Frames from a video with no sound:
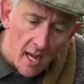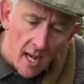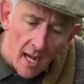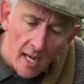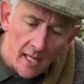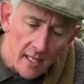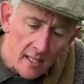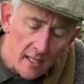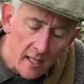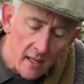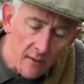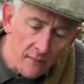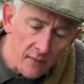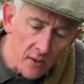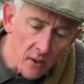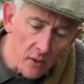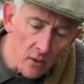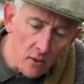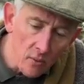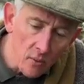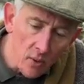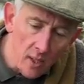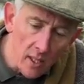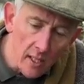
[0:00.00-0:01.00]
And if
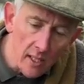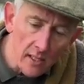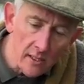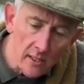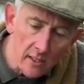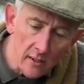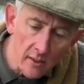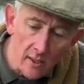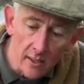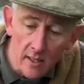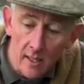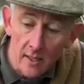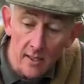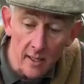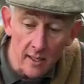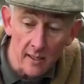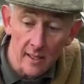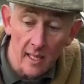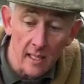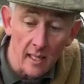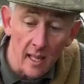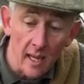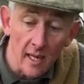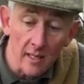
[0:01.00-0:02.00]
you were to, and I think
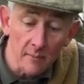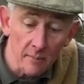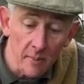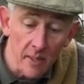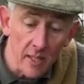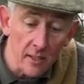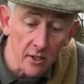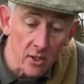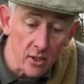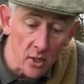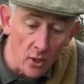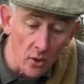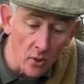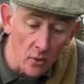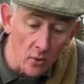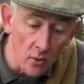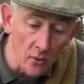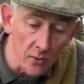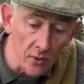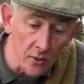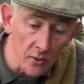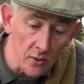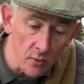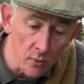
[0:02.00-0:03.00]
they like being
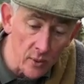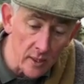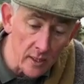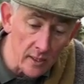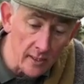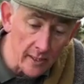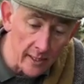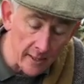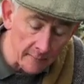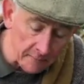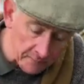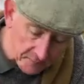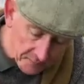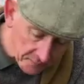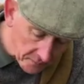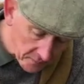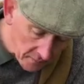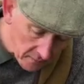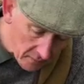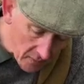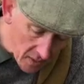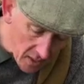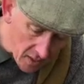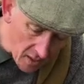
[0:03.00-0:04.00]
cold in the winter,
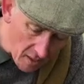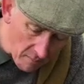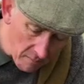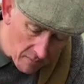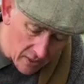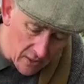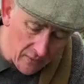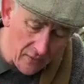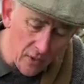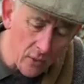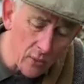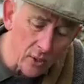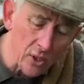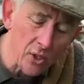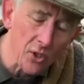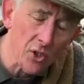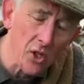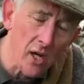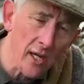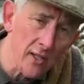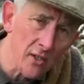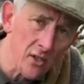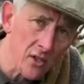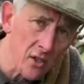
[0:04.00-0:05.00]
but if you were to
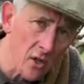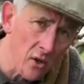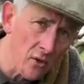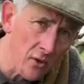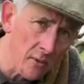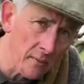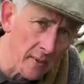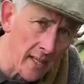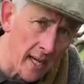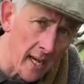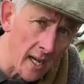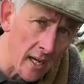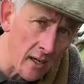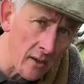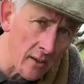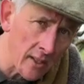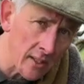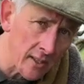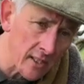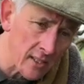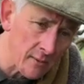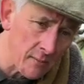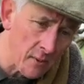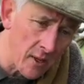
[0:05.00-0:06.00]
try and sow them now
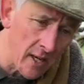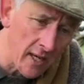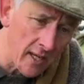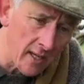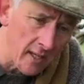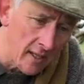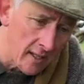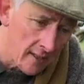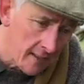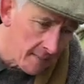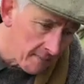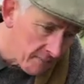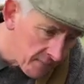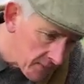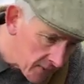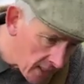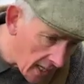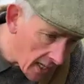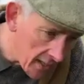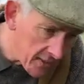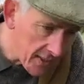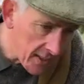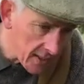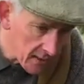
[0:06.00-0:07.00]
in the spring,
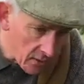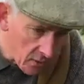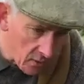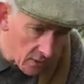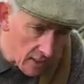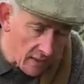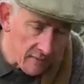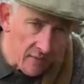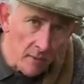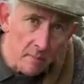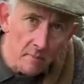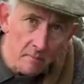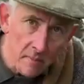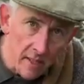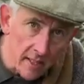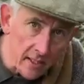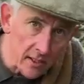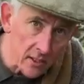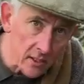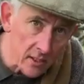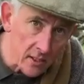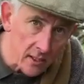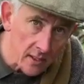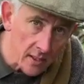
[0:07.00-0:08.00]
I think you'll have a
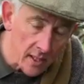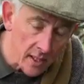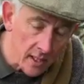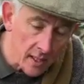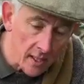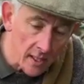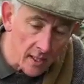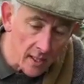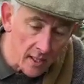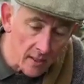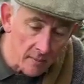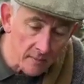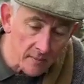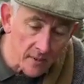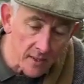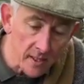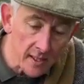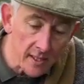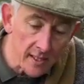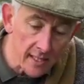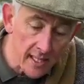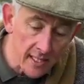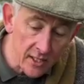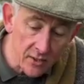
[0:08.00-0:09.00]
mixed
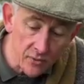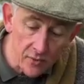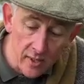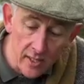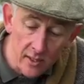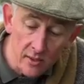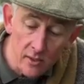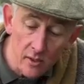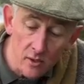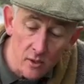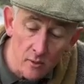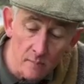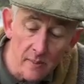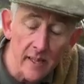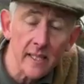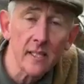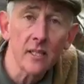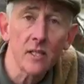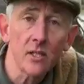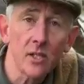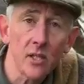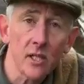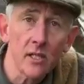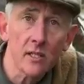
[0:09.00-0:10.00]
success rate. So you're
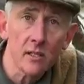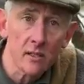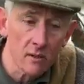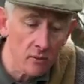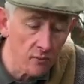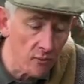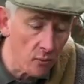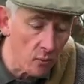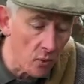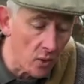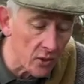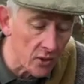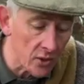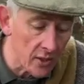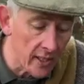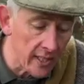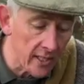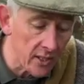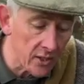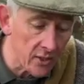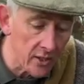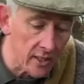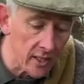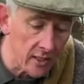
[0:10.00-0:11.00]
better just to watch
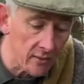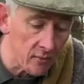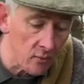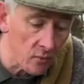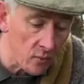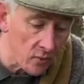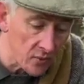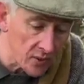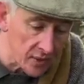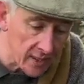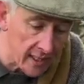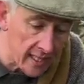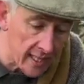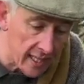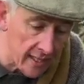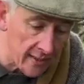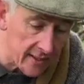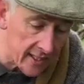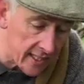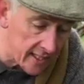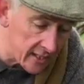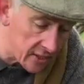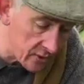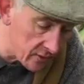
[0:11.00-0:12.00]
nature and see how
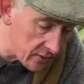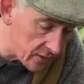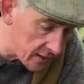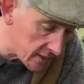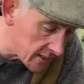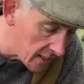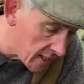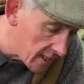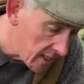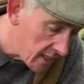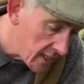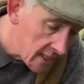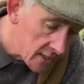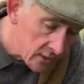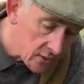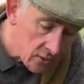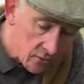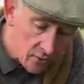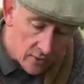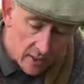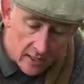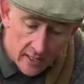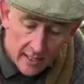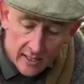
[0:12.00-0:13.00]
they do it. So
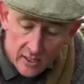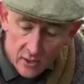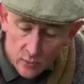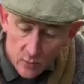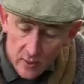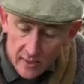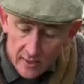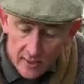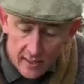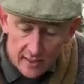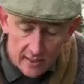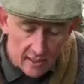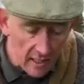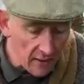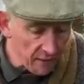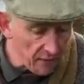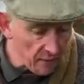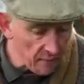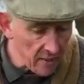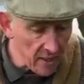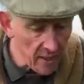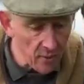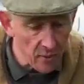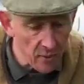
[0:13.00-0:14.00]
really, Sweet Cicely for me,